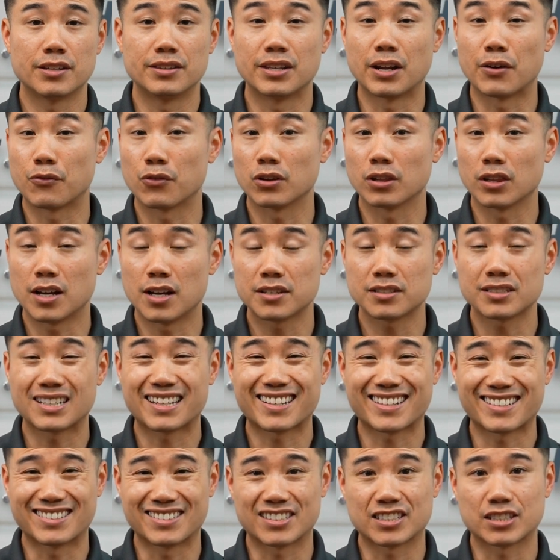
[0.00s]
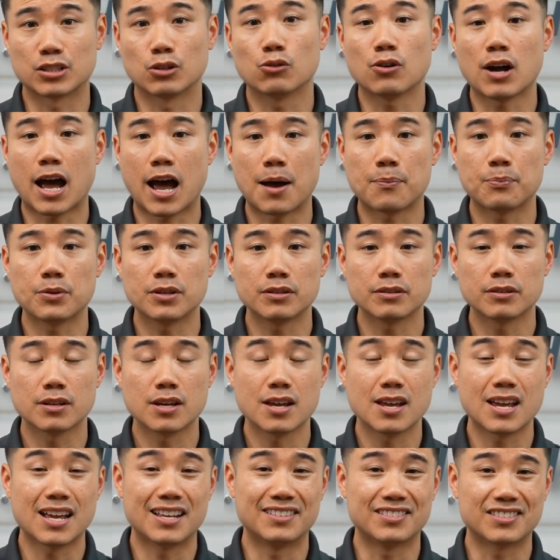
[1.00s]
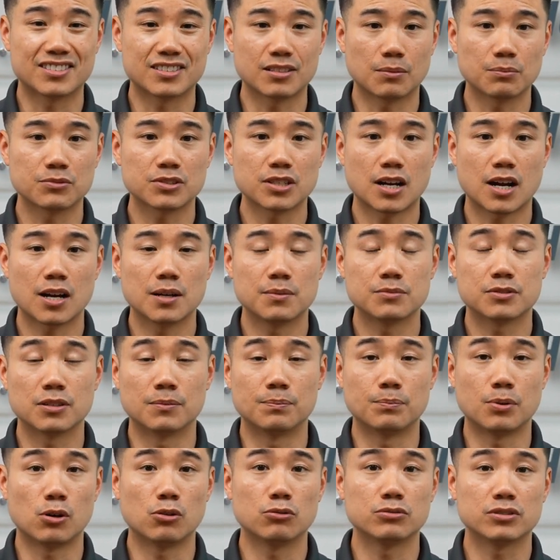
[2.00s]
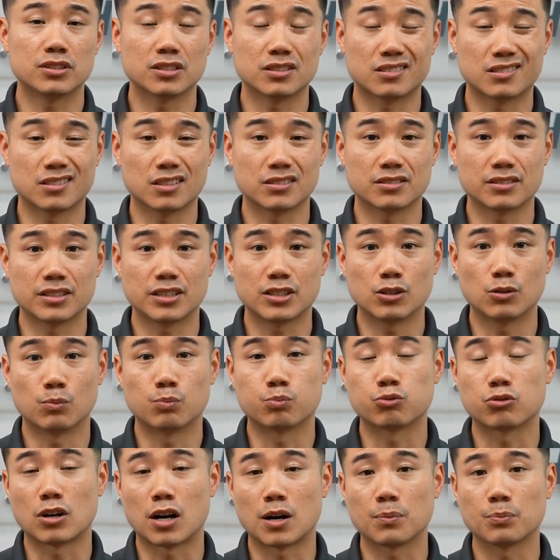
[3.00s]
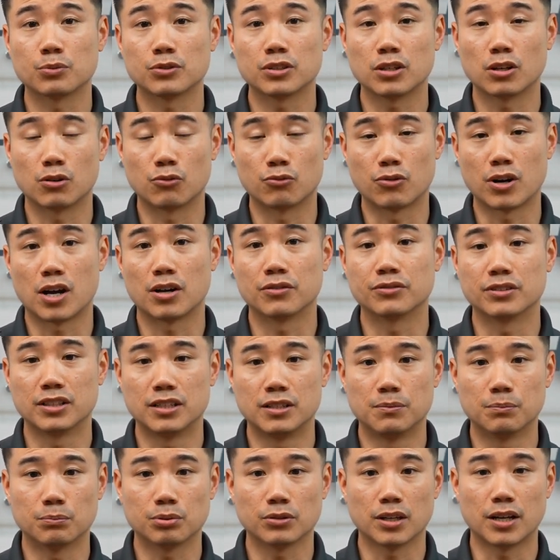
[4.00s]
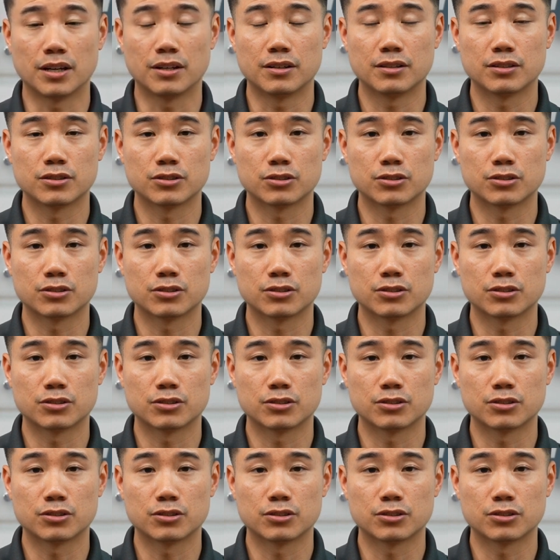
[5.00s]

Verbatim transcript: Nevertheless, it can still happen, and sometimes a bone just doesn't heal properly around the implant.